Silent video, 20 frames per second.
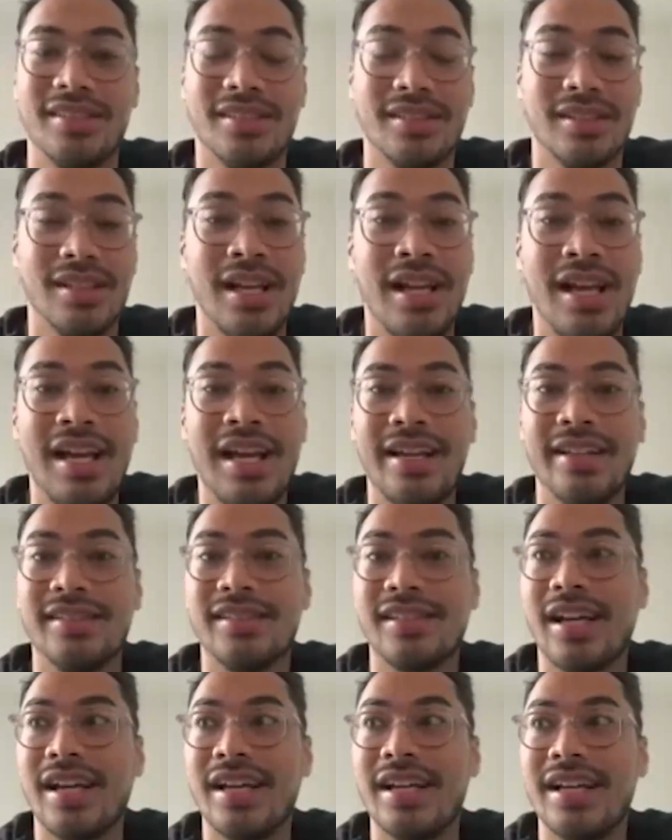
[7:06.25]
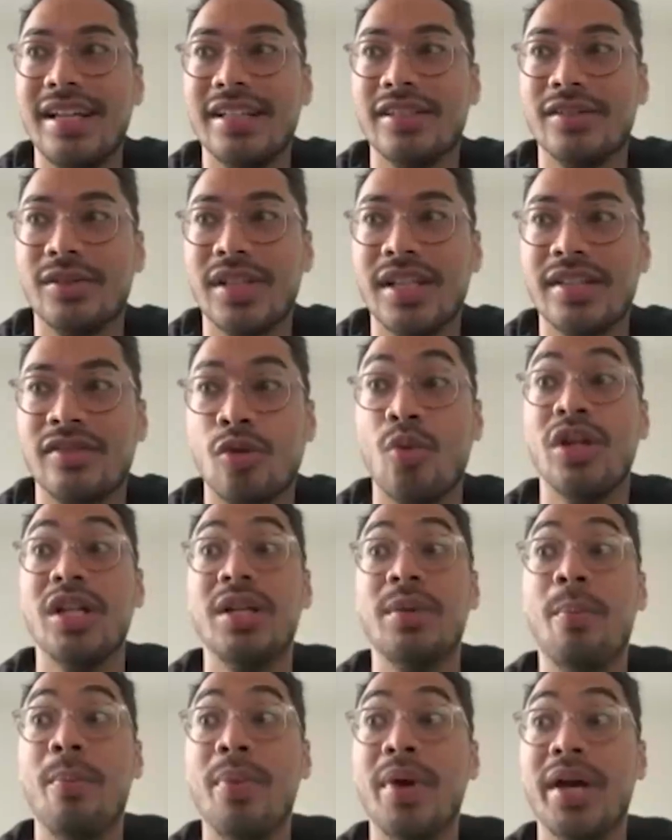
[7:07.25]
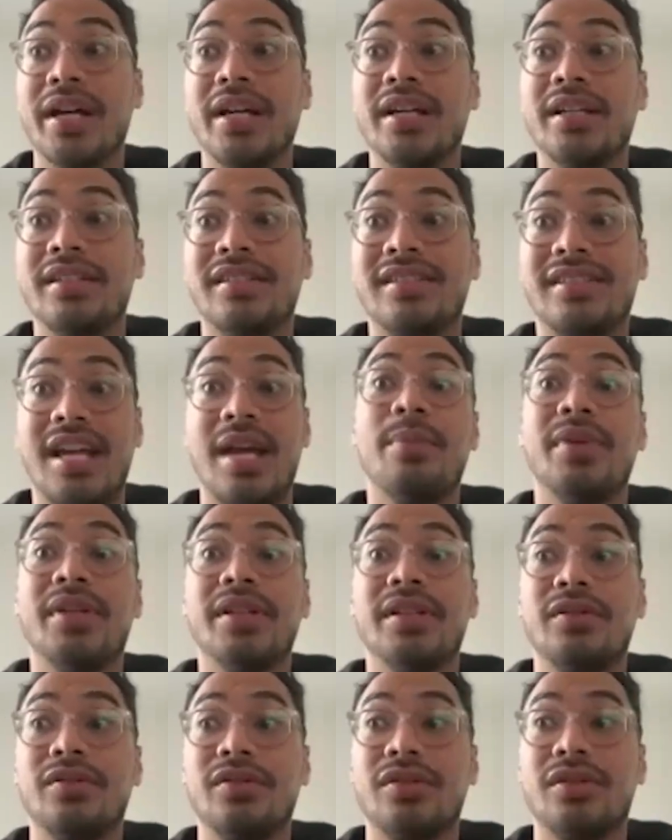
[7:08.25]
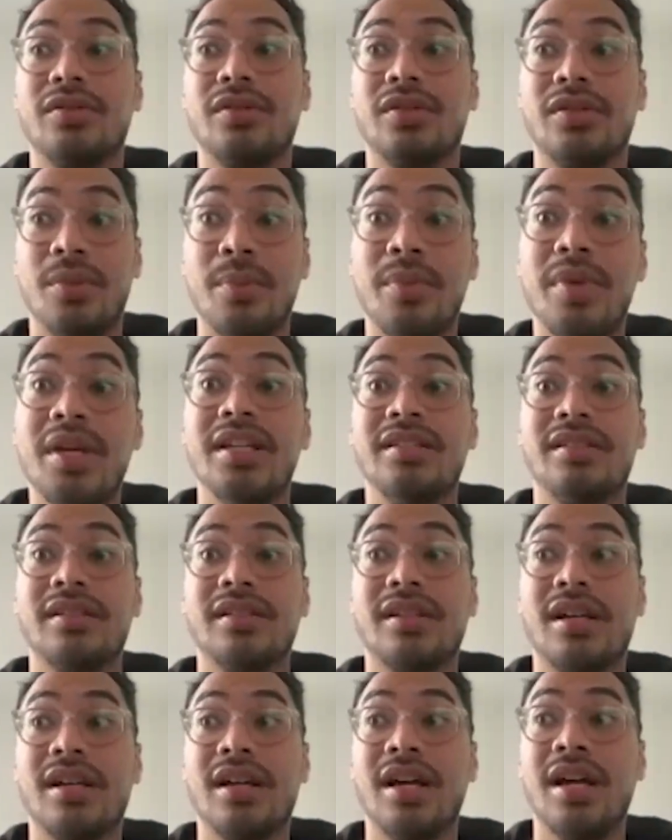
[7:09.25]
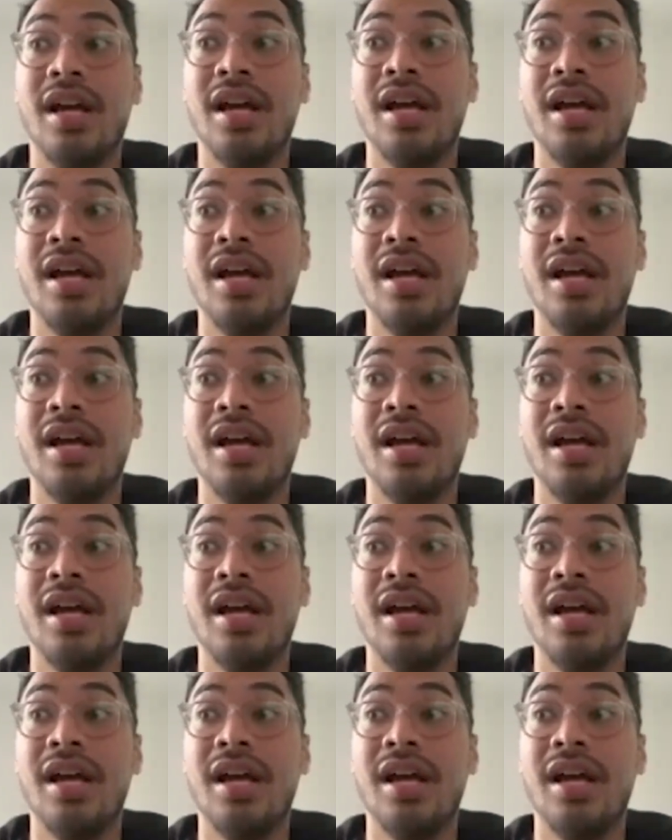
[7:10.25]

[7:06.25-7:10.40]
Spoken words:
And it's like it's a really big statement to me to